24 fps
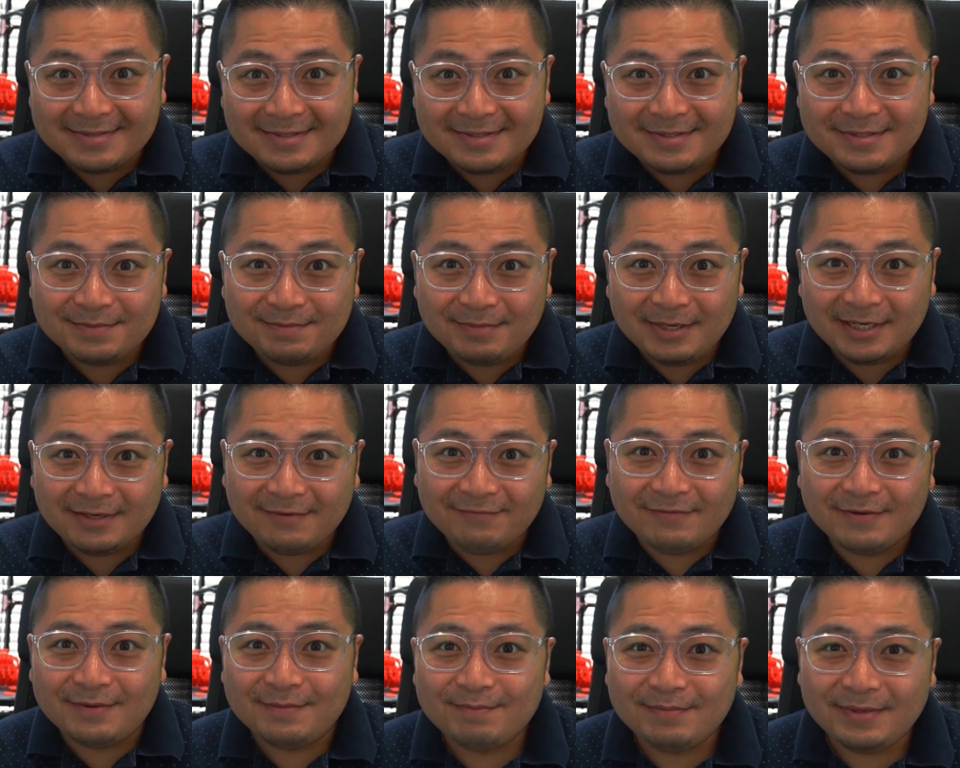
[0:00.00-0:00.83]
it's Mike
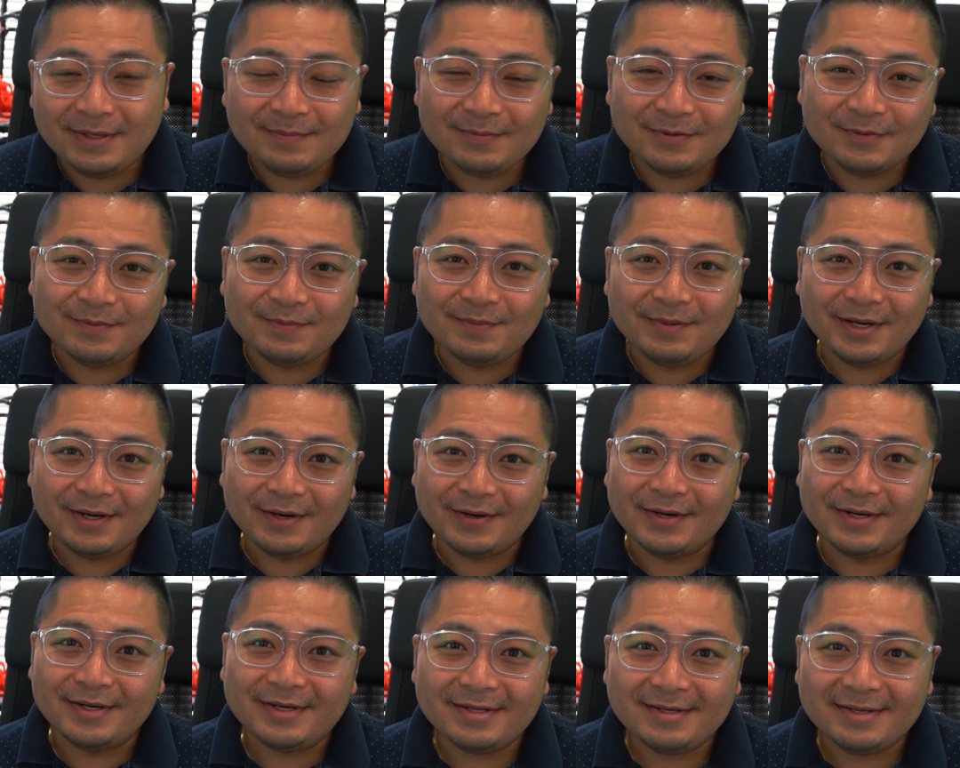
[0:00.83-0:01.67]
from Bumble
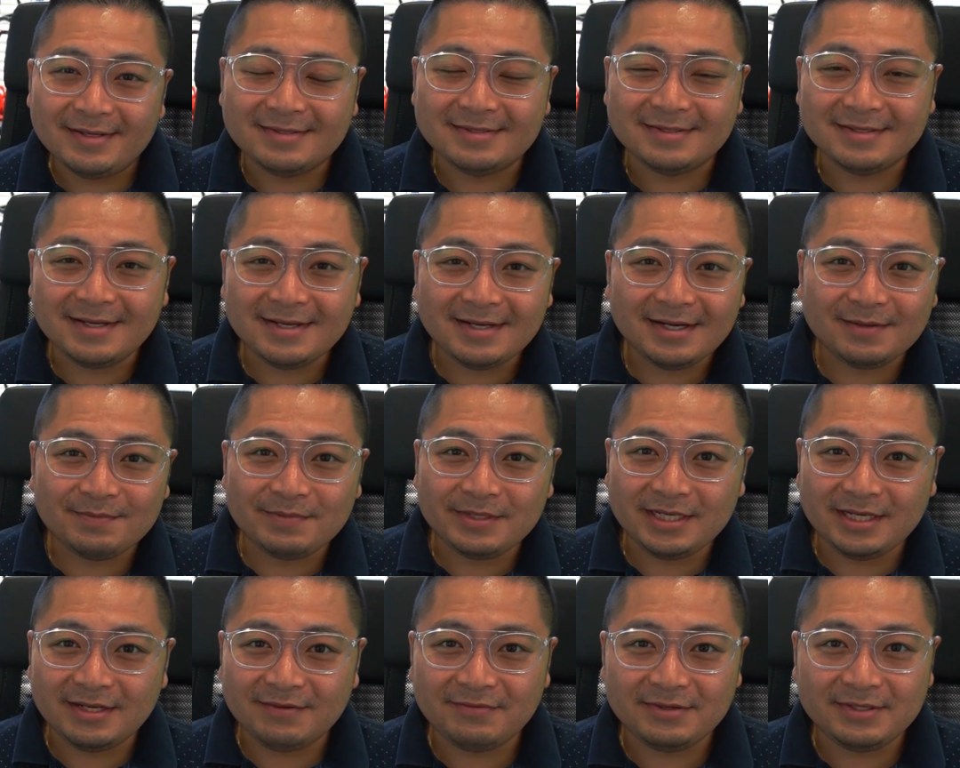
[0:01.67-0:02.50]
Parrot, and today I'll be
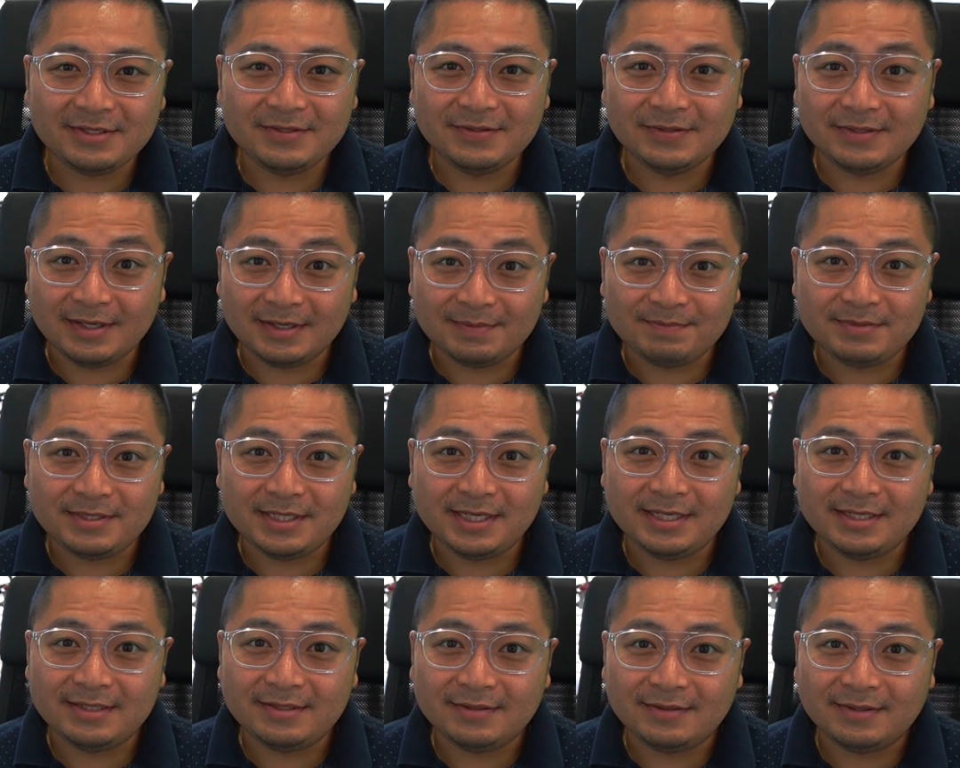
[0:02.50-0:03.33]
giving you an
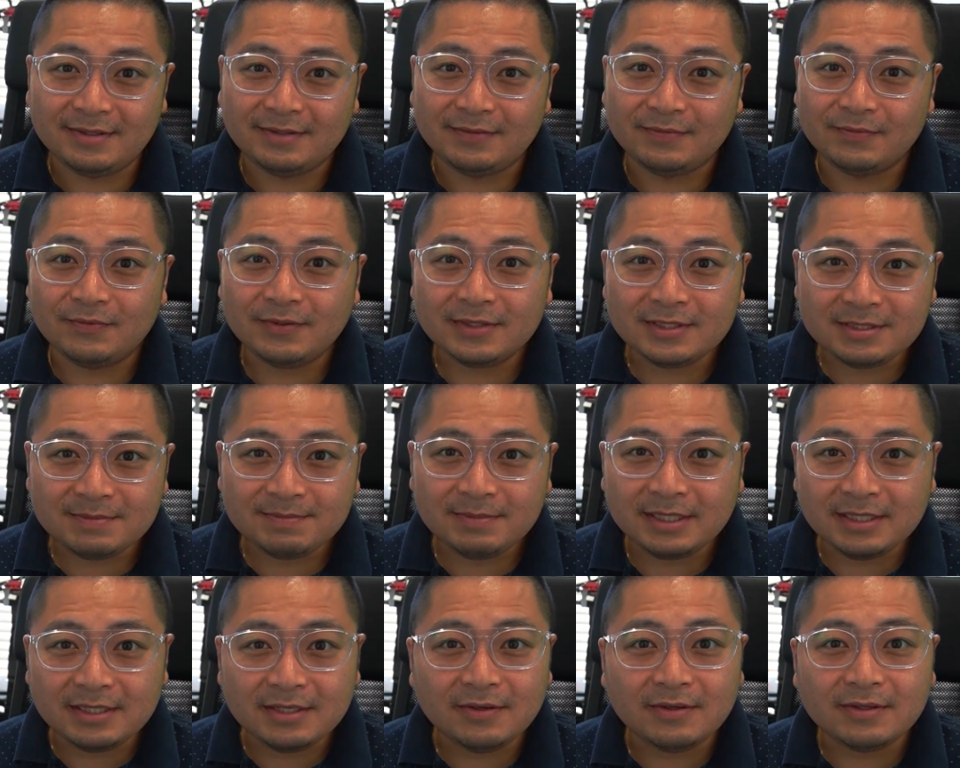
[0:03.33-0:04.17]
update on what's
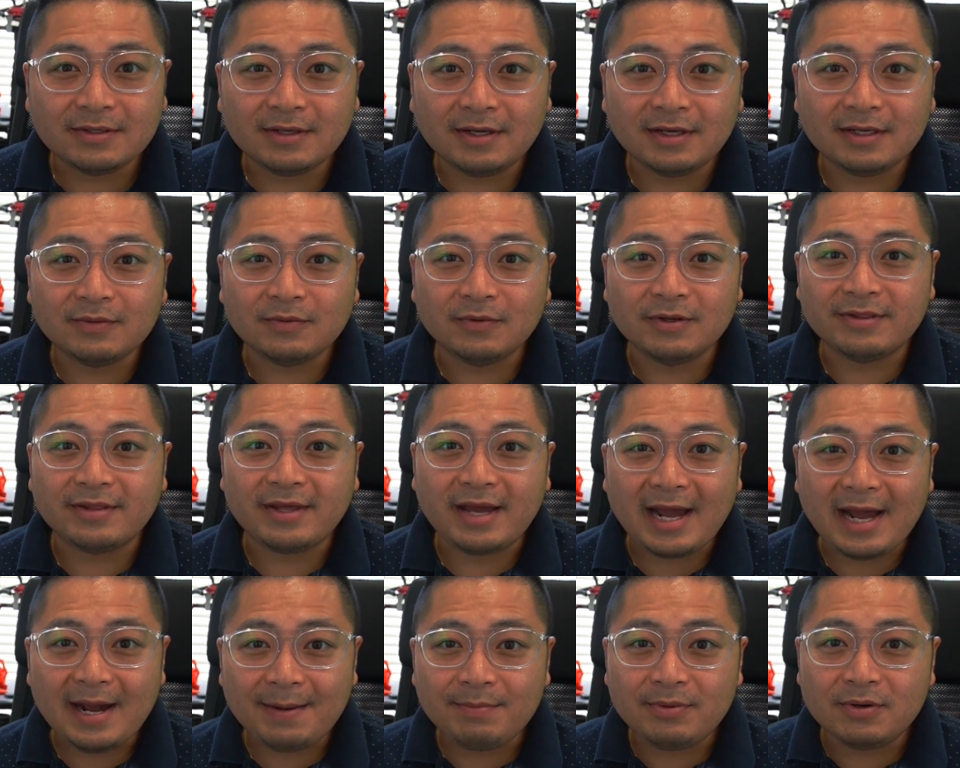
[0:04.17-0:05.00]
been going on with
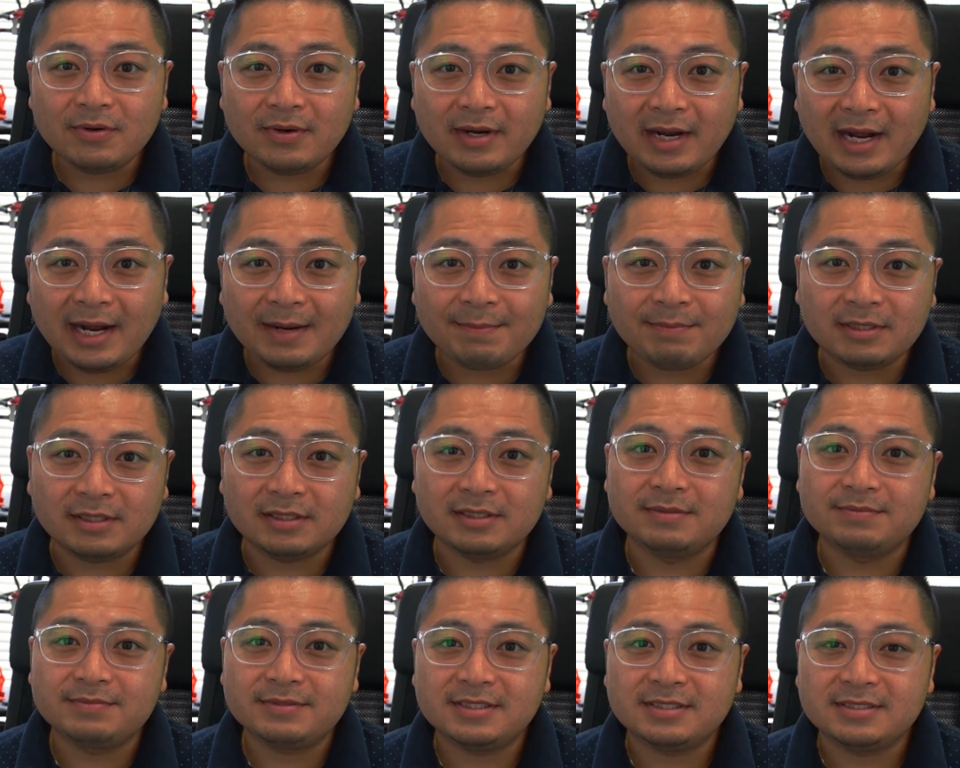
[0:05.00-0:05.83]
Apple App
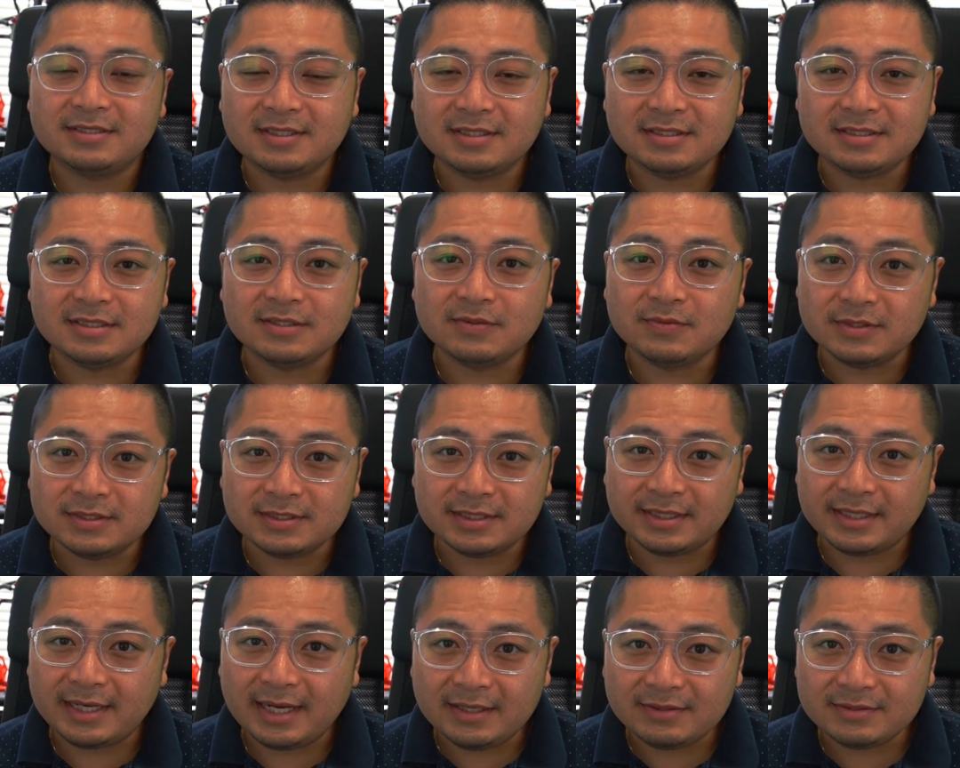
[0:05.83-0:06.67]
Clips since it was
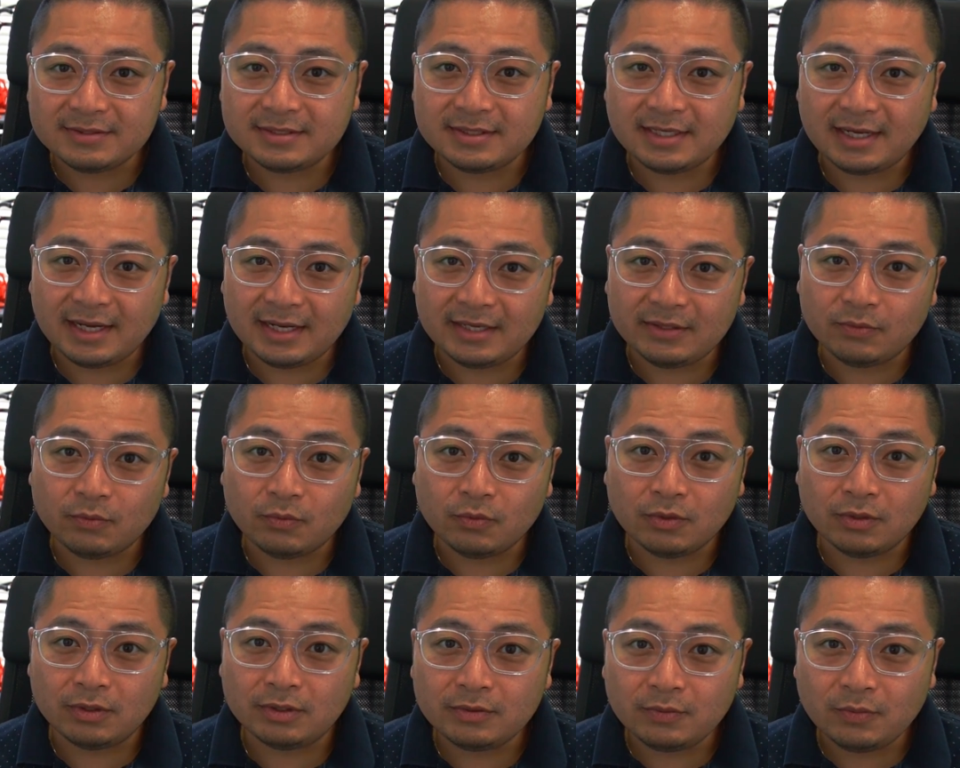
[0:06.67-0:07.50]
announced at
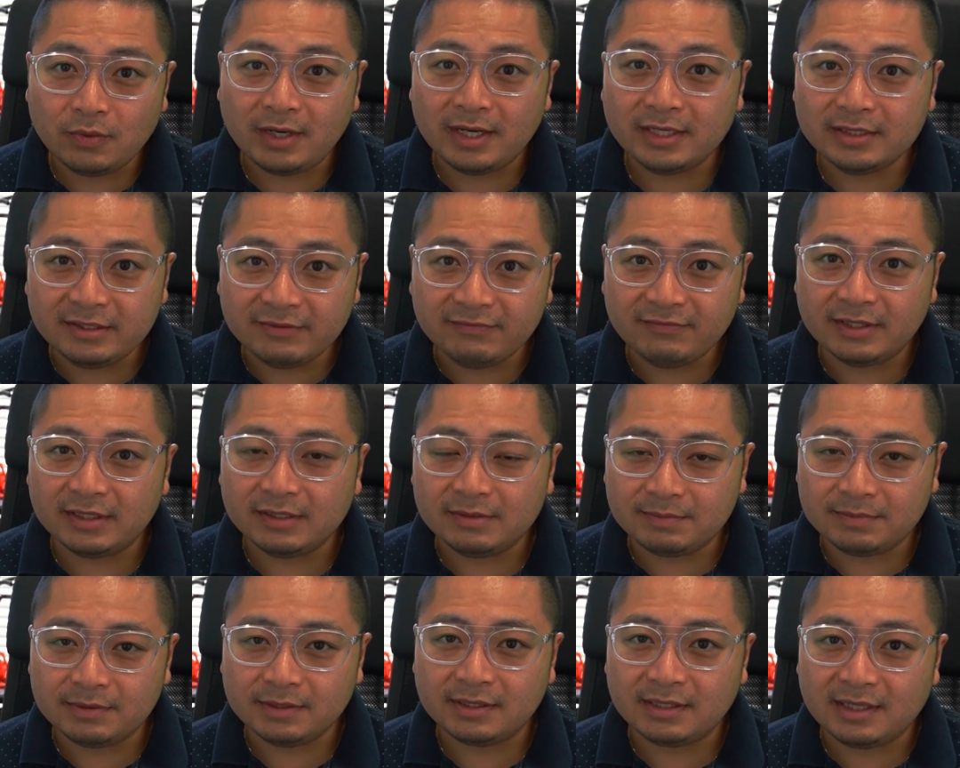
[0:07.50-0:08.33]
Worldwide
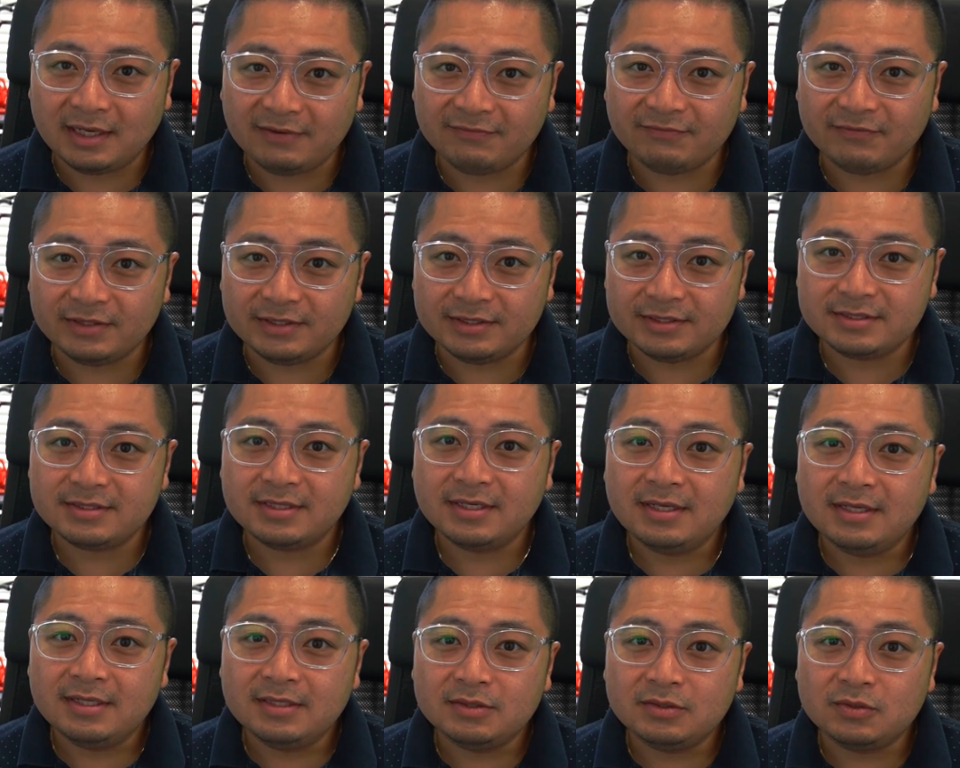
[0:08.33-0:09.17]
Developer Conference
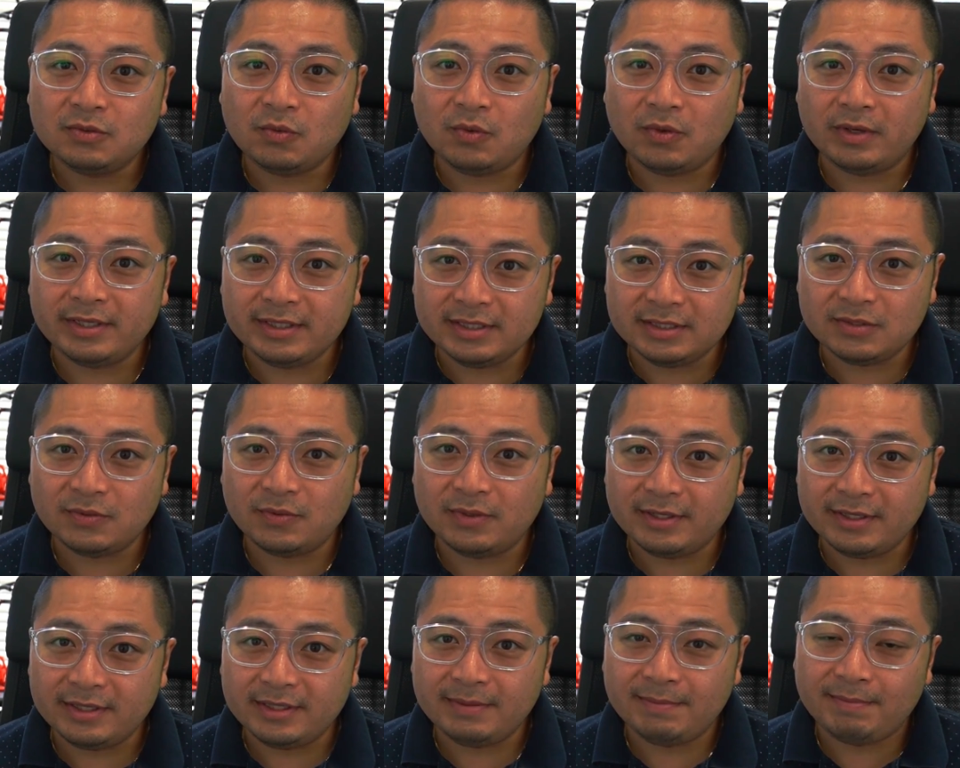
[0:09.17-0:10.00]

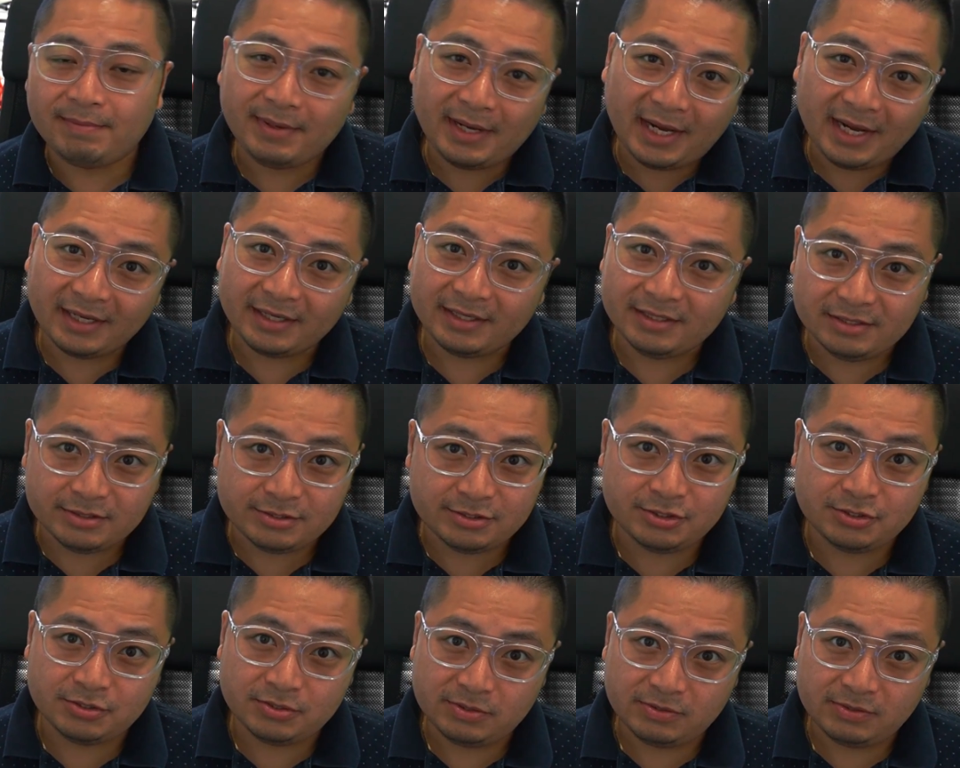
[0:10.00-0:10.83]
2020 back in
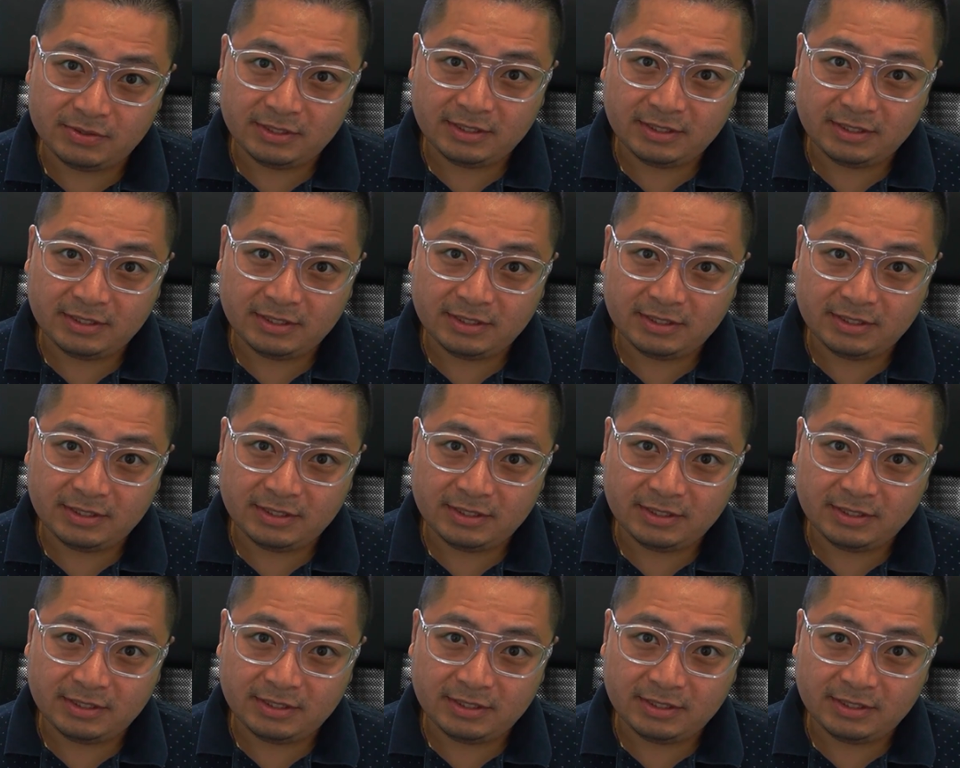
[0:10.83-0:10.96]
June.